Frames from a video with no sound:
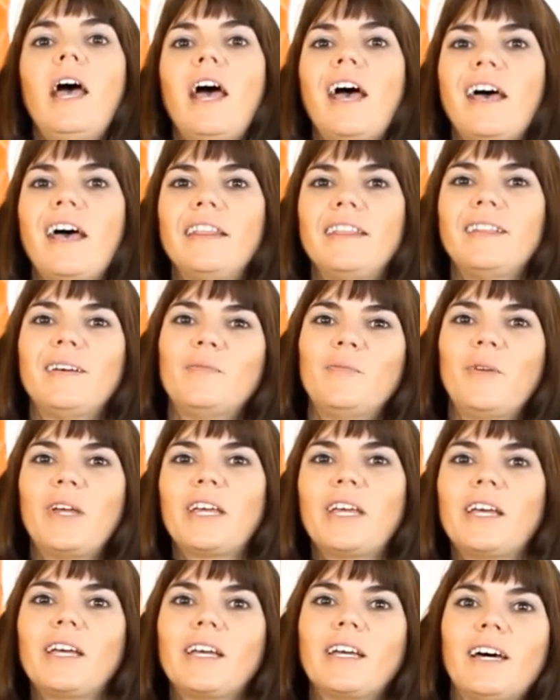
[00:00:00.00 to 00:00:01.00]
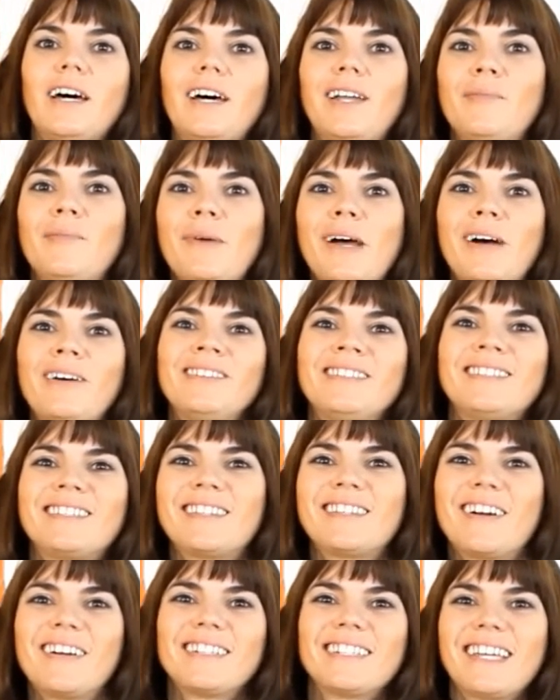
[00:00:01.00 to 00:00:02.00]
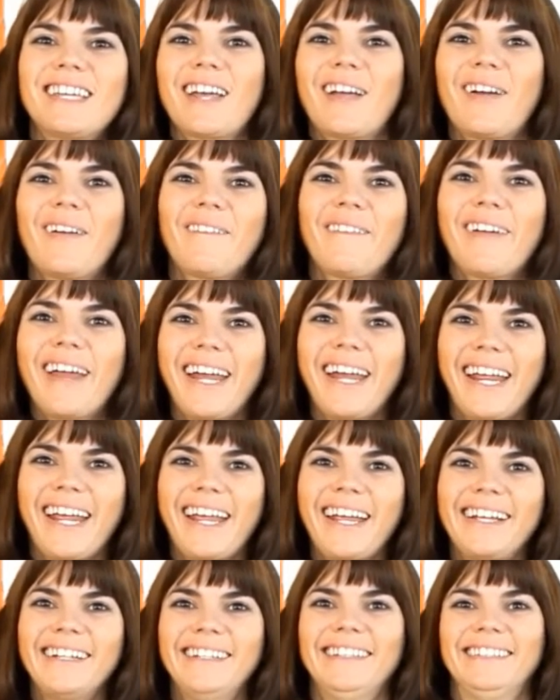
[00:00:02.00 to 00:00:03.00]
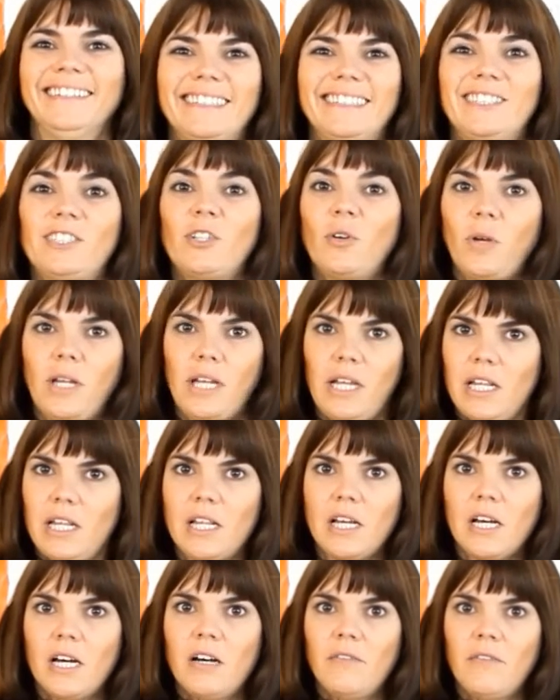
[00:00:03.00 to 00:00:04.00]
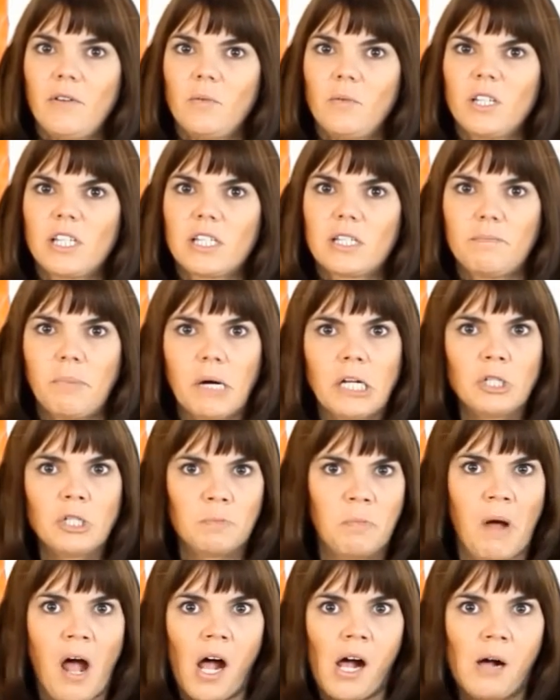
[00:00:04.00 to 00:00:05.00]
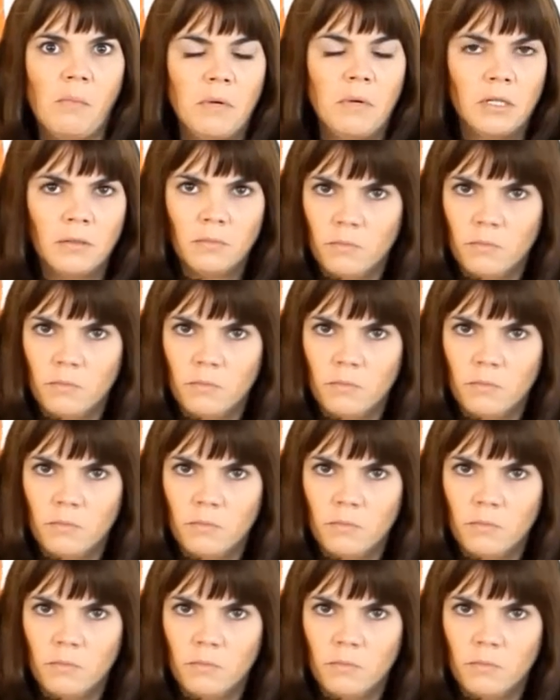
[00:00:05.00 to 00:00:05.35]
and then we can cut them out and start decorating. So in the oven with SpongeBob.